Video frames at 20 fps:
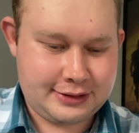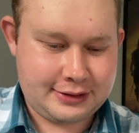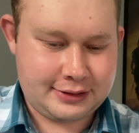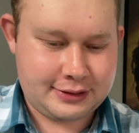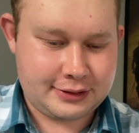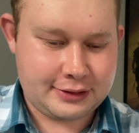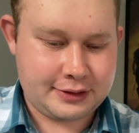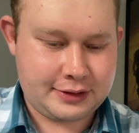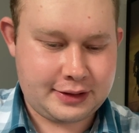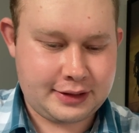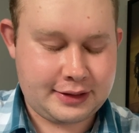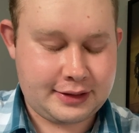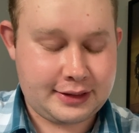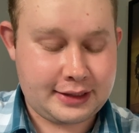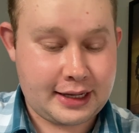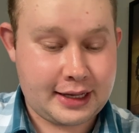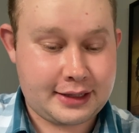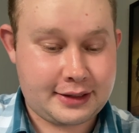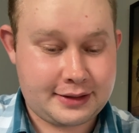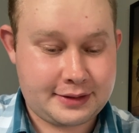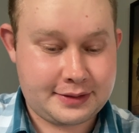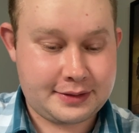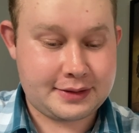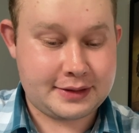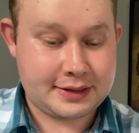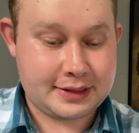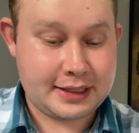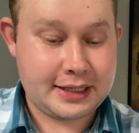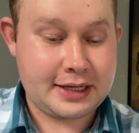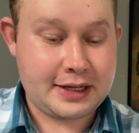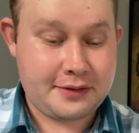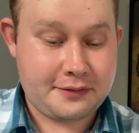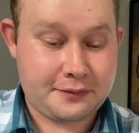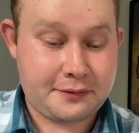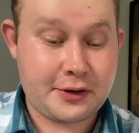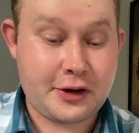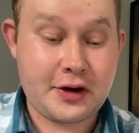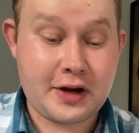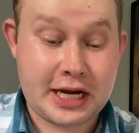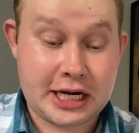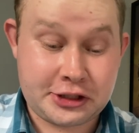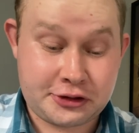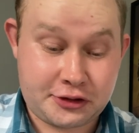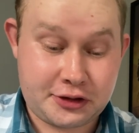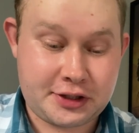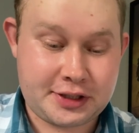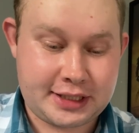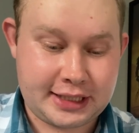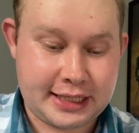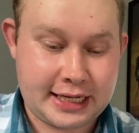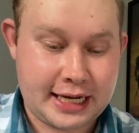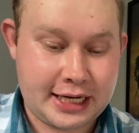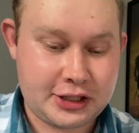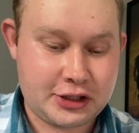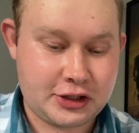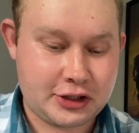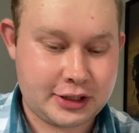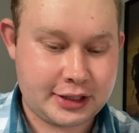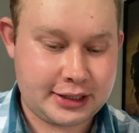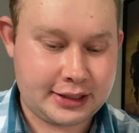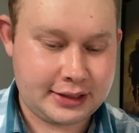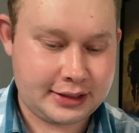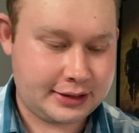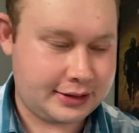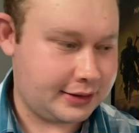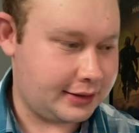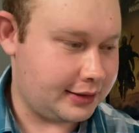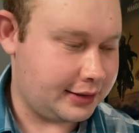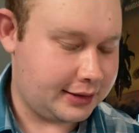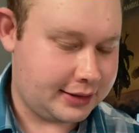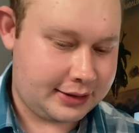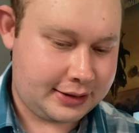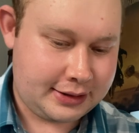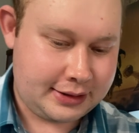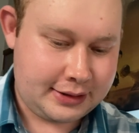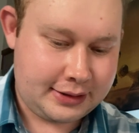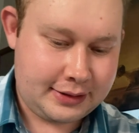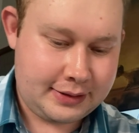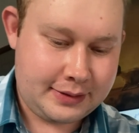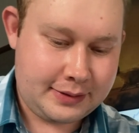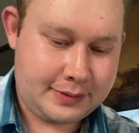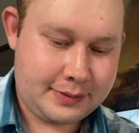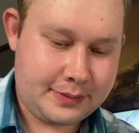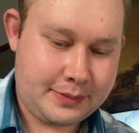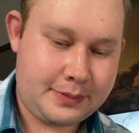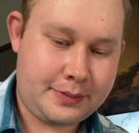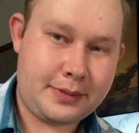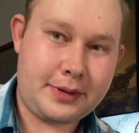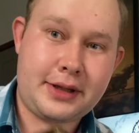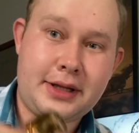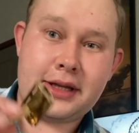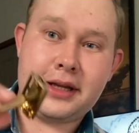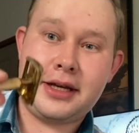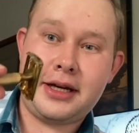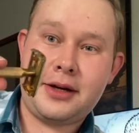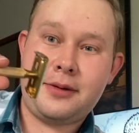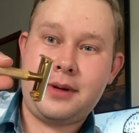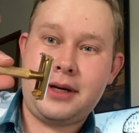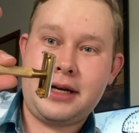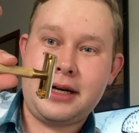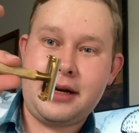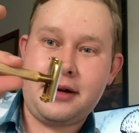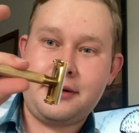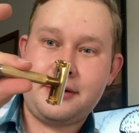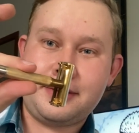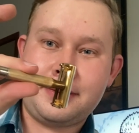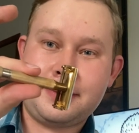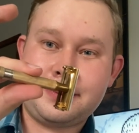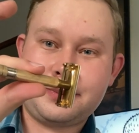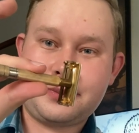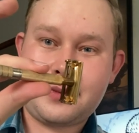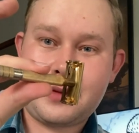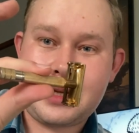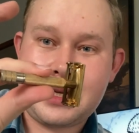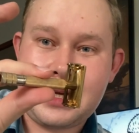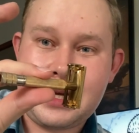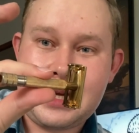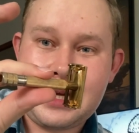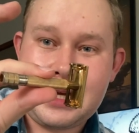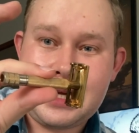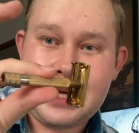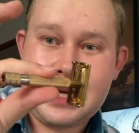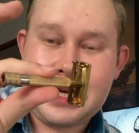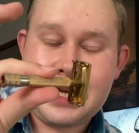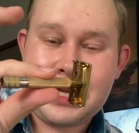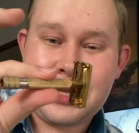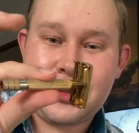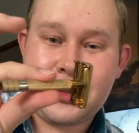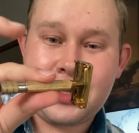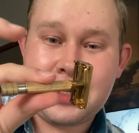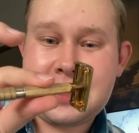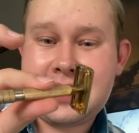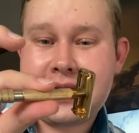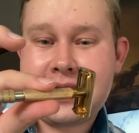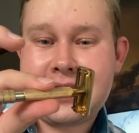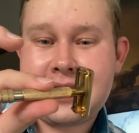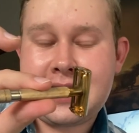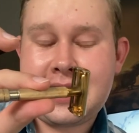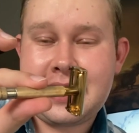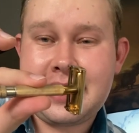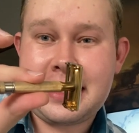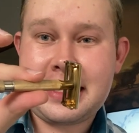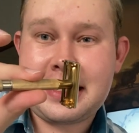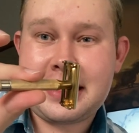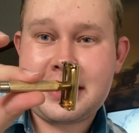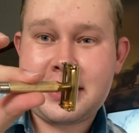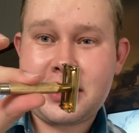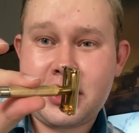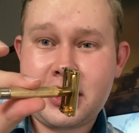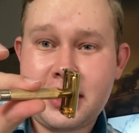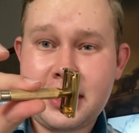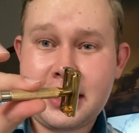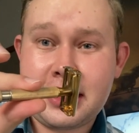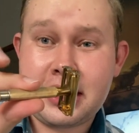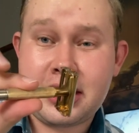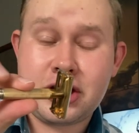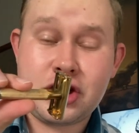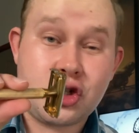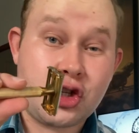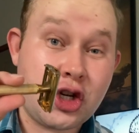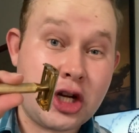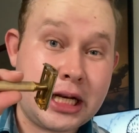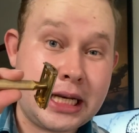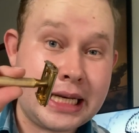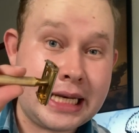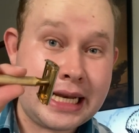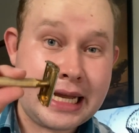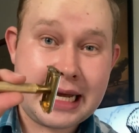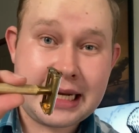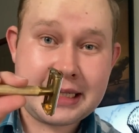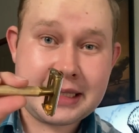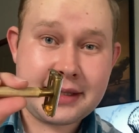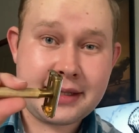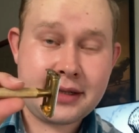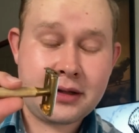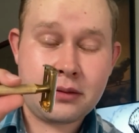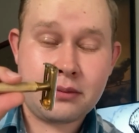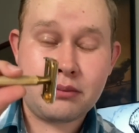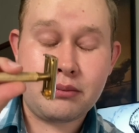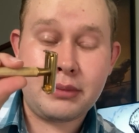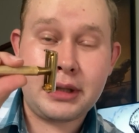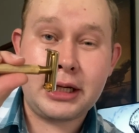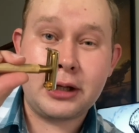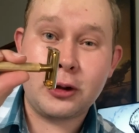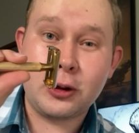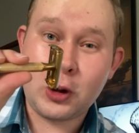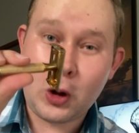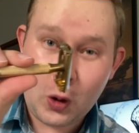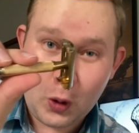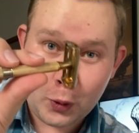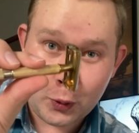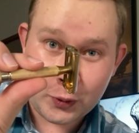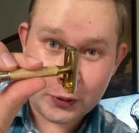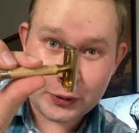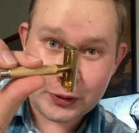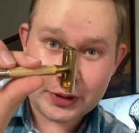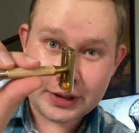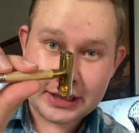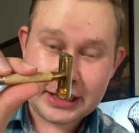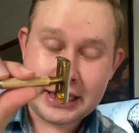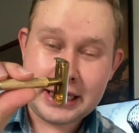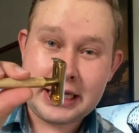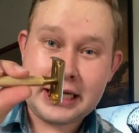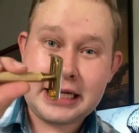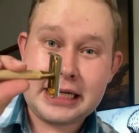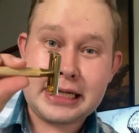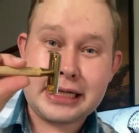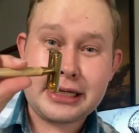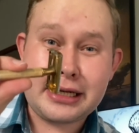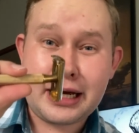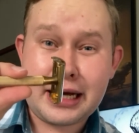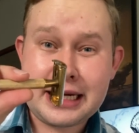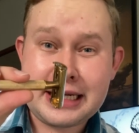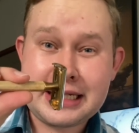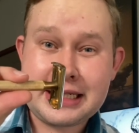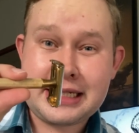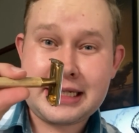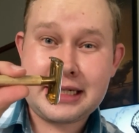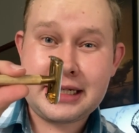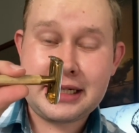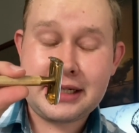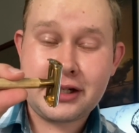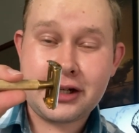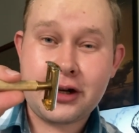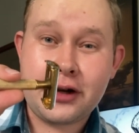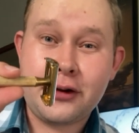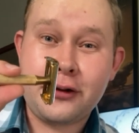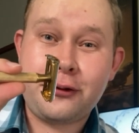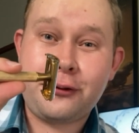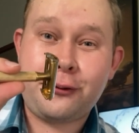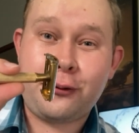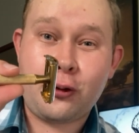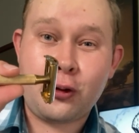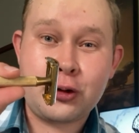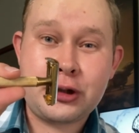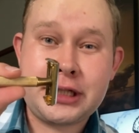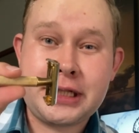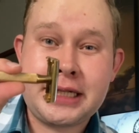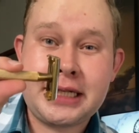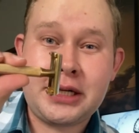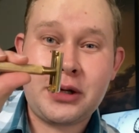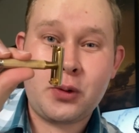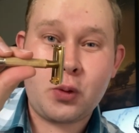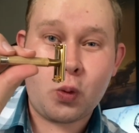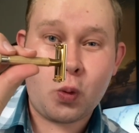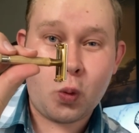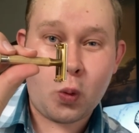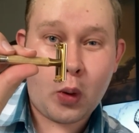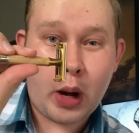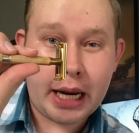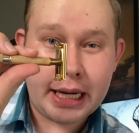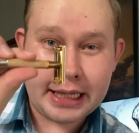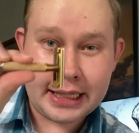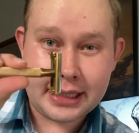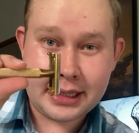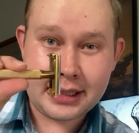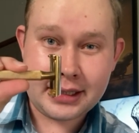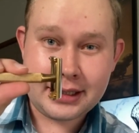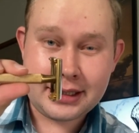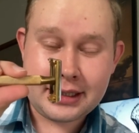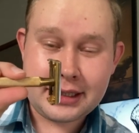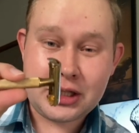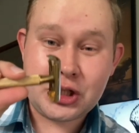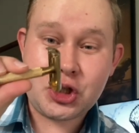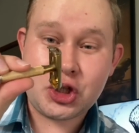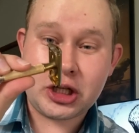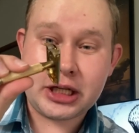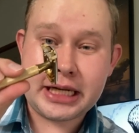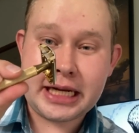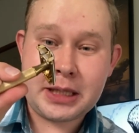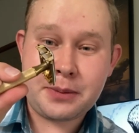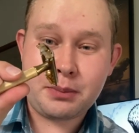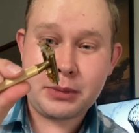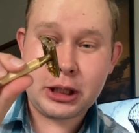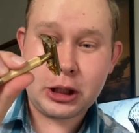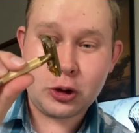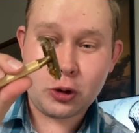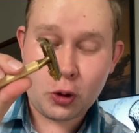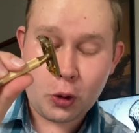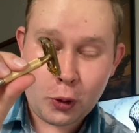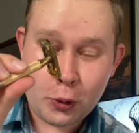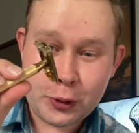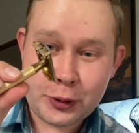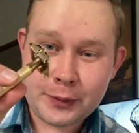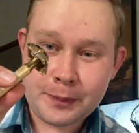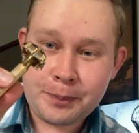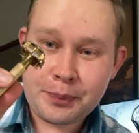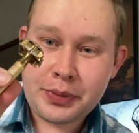Look at that. Very interesting, actually. But there we go. This is a Gillette Milord 1941. Gillette Milord.